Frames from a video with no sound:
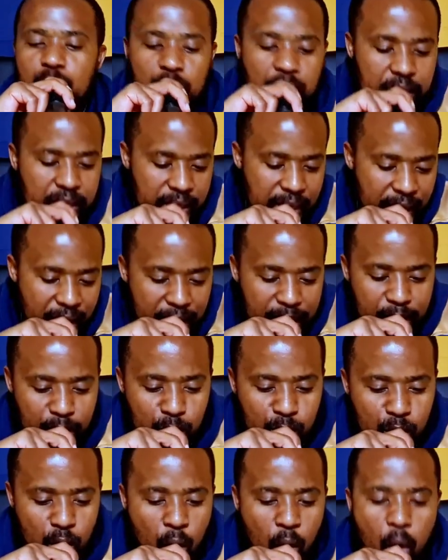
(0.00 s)
He is
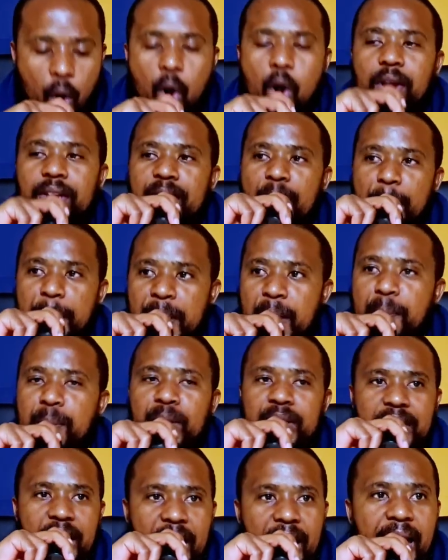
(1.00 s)
letting you know all the
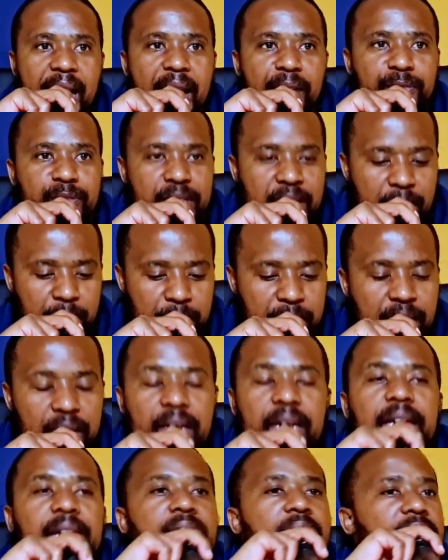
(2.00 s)
people that left him
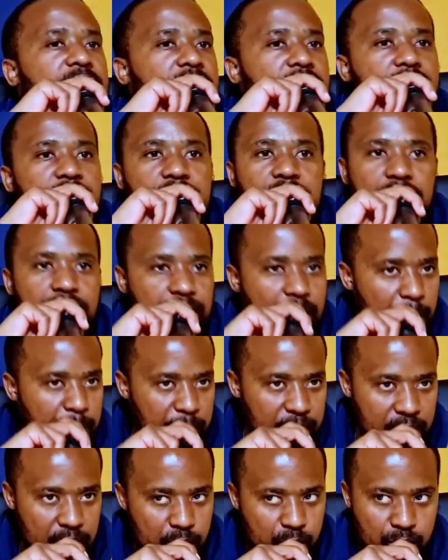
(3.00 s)
he didn't give
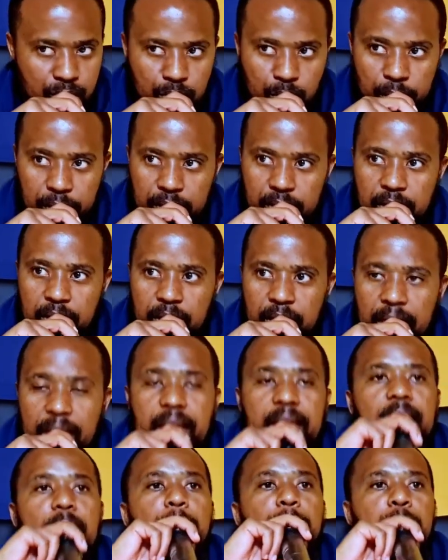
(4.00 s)
up in this truth.
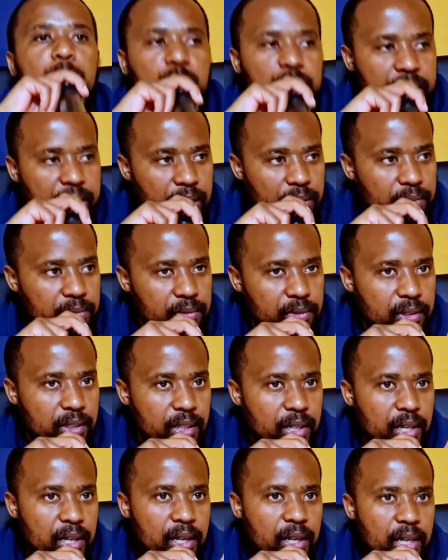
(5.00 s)
He kept pushing.
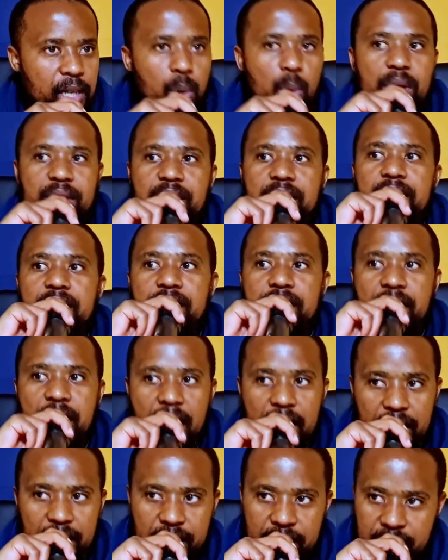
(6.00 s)
He wasn't
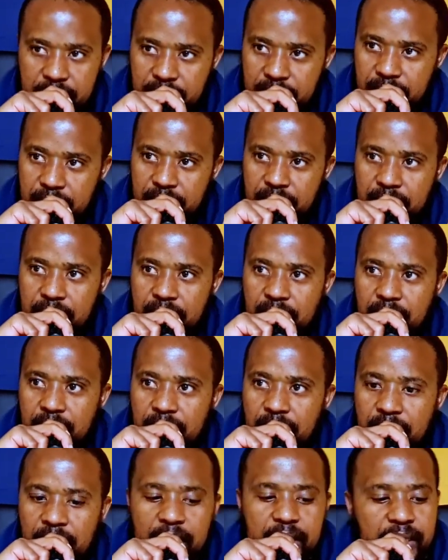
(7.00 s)
discouraged.
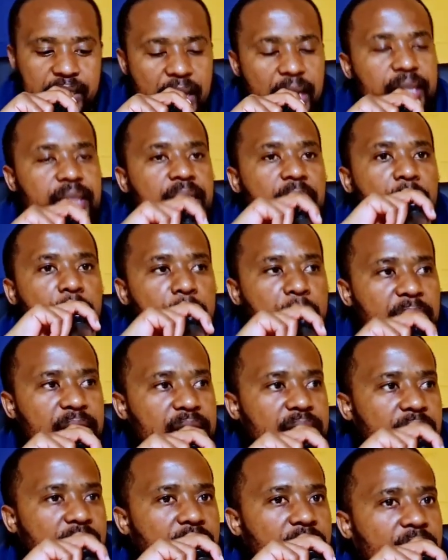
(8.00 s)
He said the
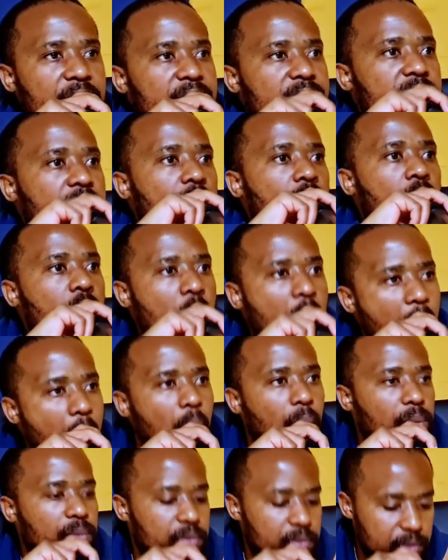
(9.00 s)
mission is a
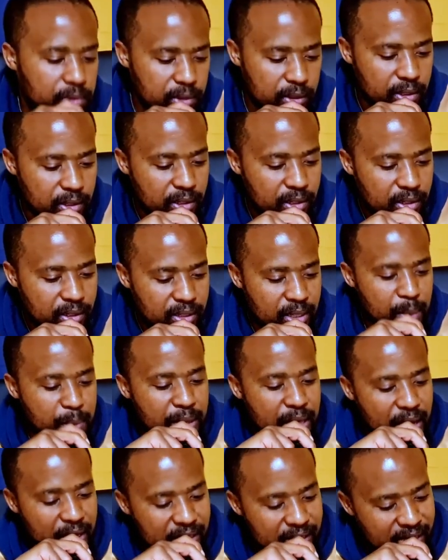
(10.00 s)
go. Give
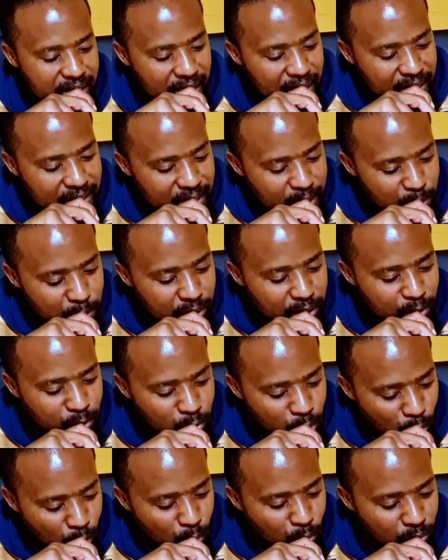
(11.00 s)
me that in 2
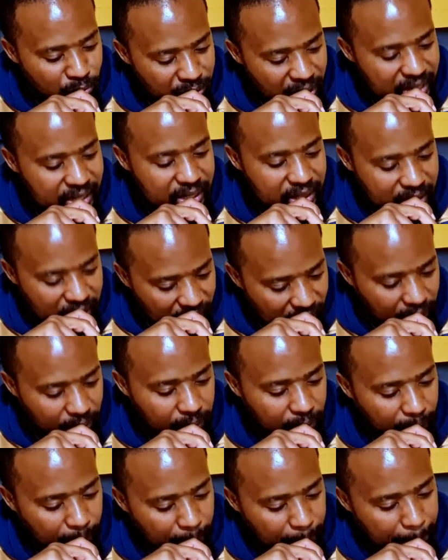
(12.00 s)
Timothy 2, verse
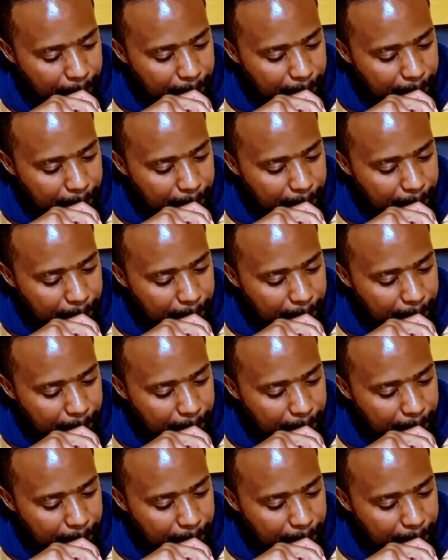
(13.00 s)
3.